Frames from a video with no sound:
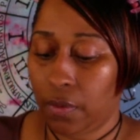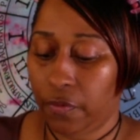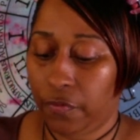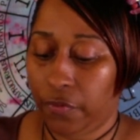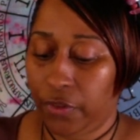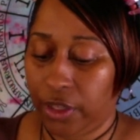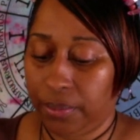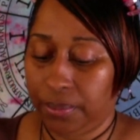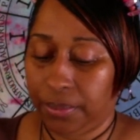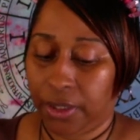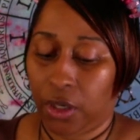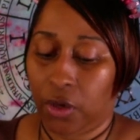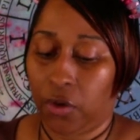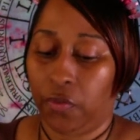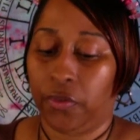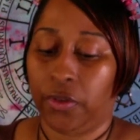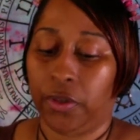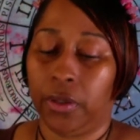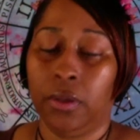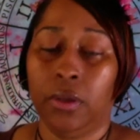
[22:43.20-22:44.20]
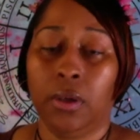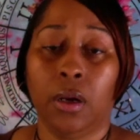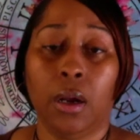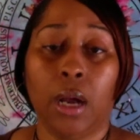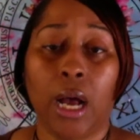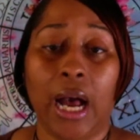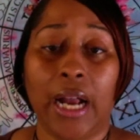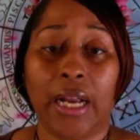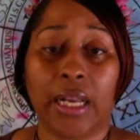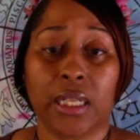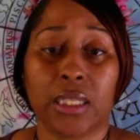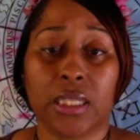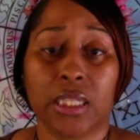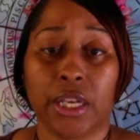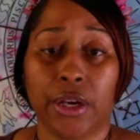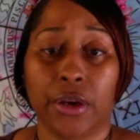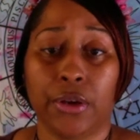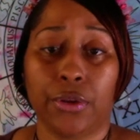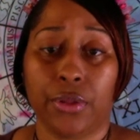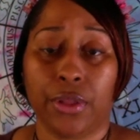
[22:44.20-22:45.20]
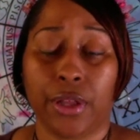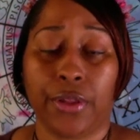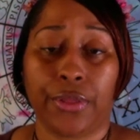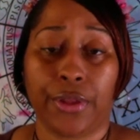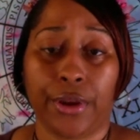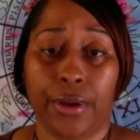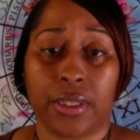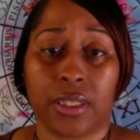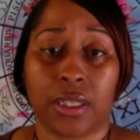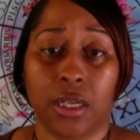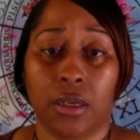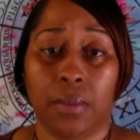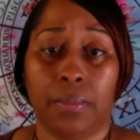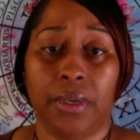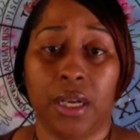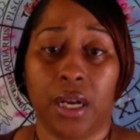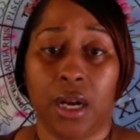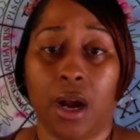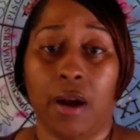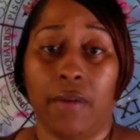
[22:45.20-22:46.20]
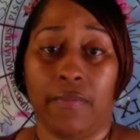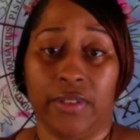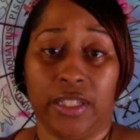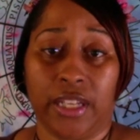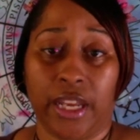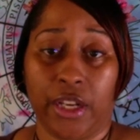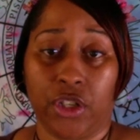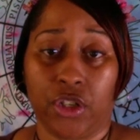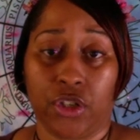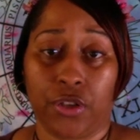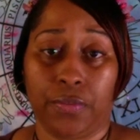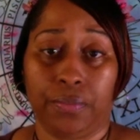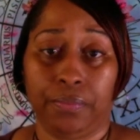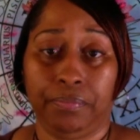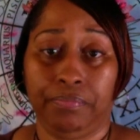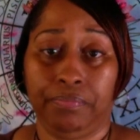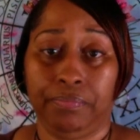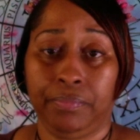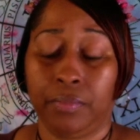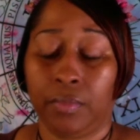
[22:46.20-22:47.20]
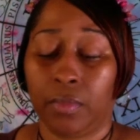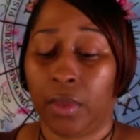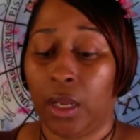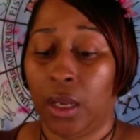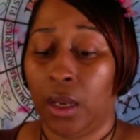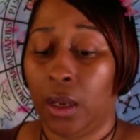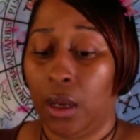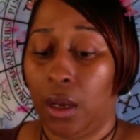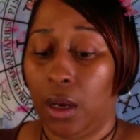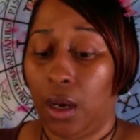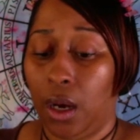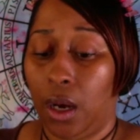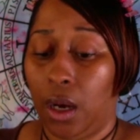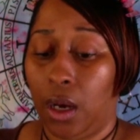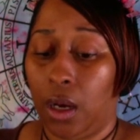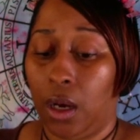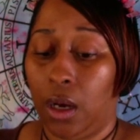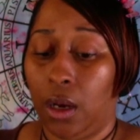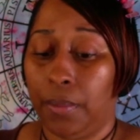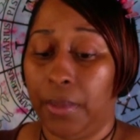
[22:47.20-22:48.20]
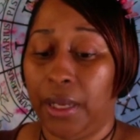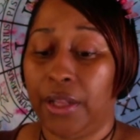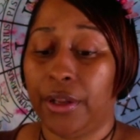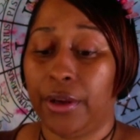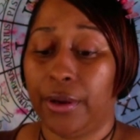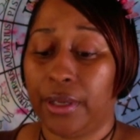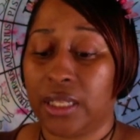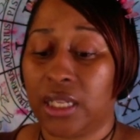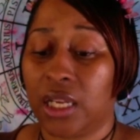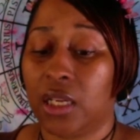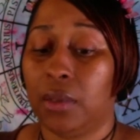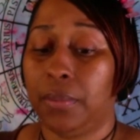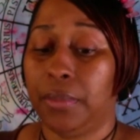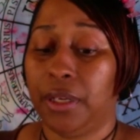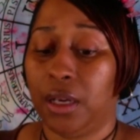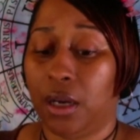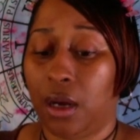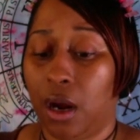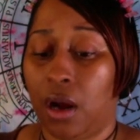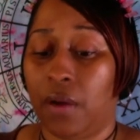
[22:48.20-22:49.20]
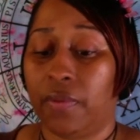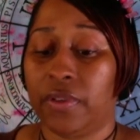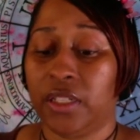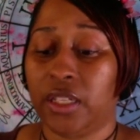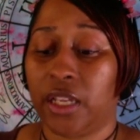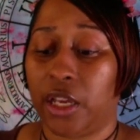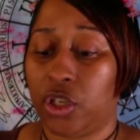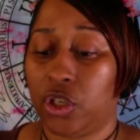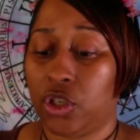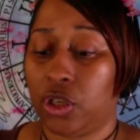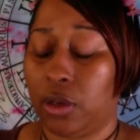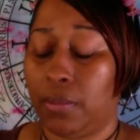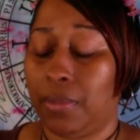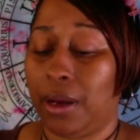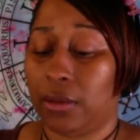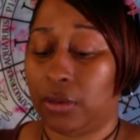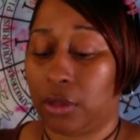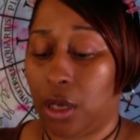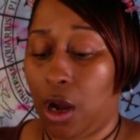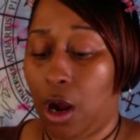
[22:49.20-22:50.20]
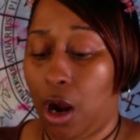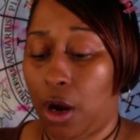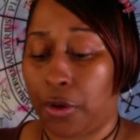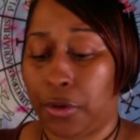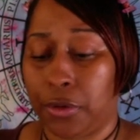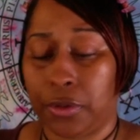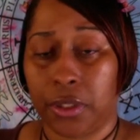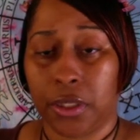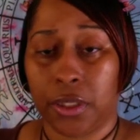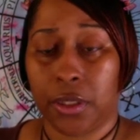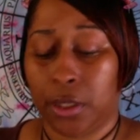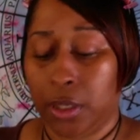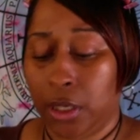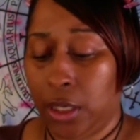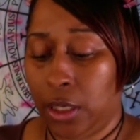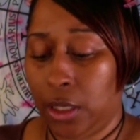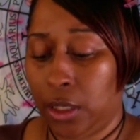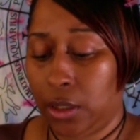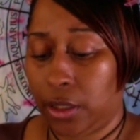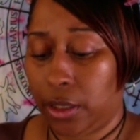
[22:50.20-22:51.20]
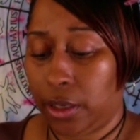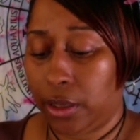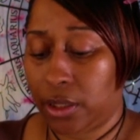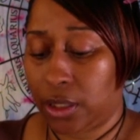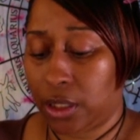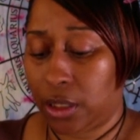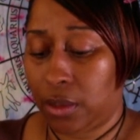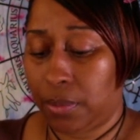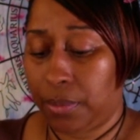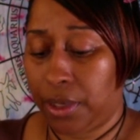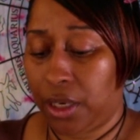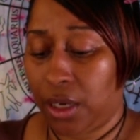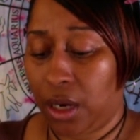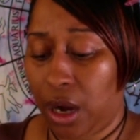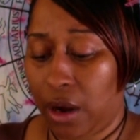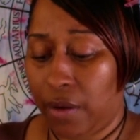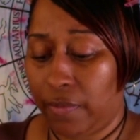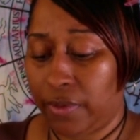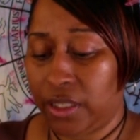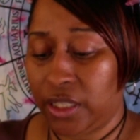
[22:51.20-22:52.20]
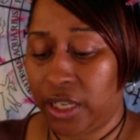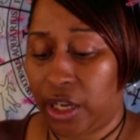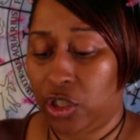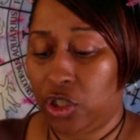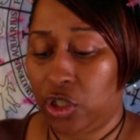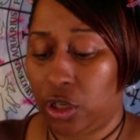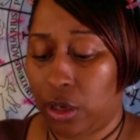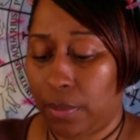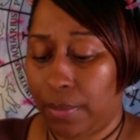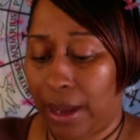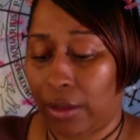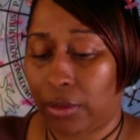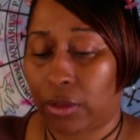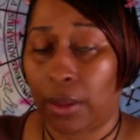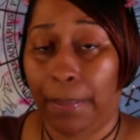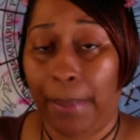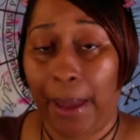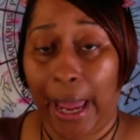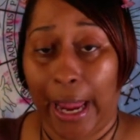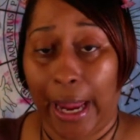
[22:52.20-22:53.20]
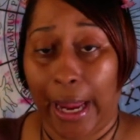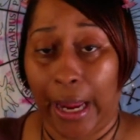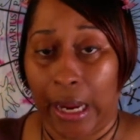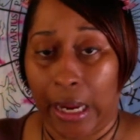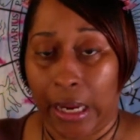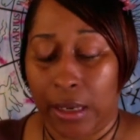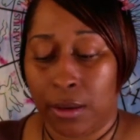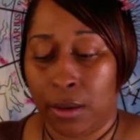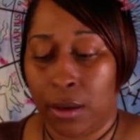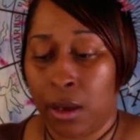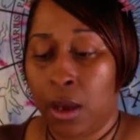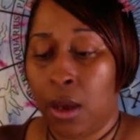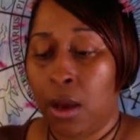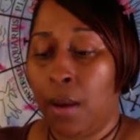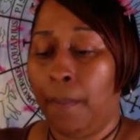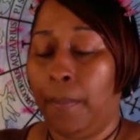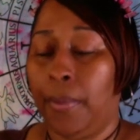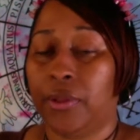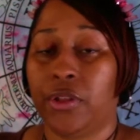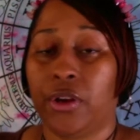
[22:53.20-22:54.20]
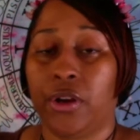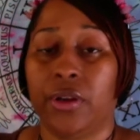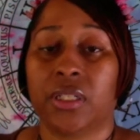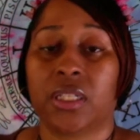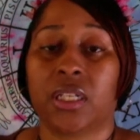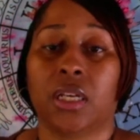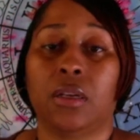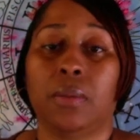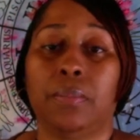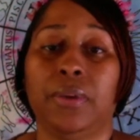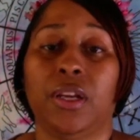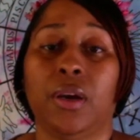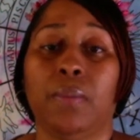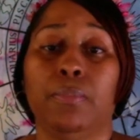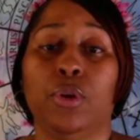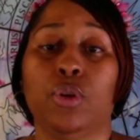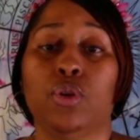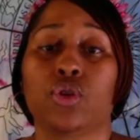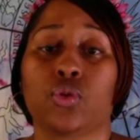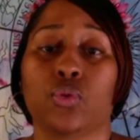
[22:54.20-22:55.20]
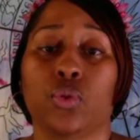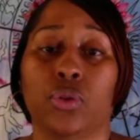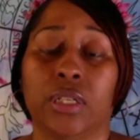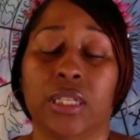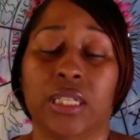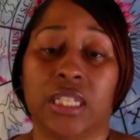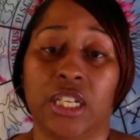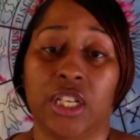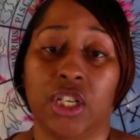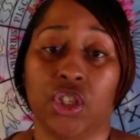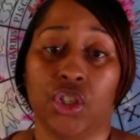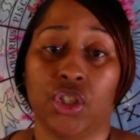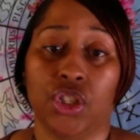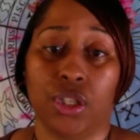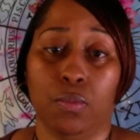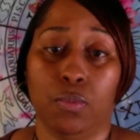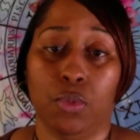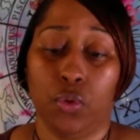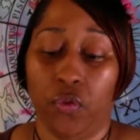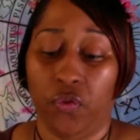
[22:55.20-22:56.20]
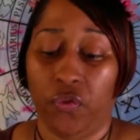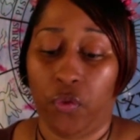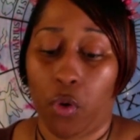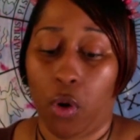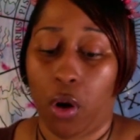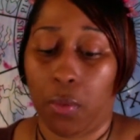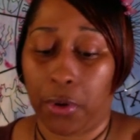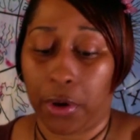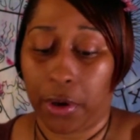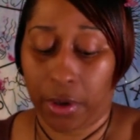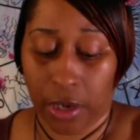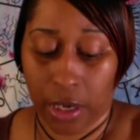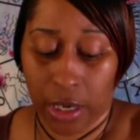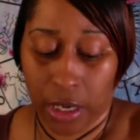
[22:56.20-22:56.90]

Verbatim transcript: flipped over, I can tell you that there's going to be a conversation. Um, and there's going to be a conversation about the hurt. There's going to be a conversation about the pain. But there's going to be a mutual decision to move forward.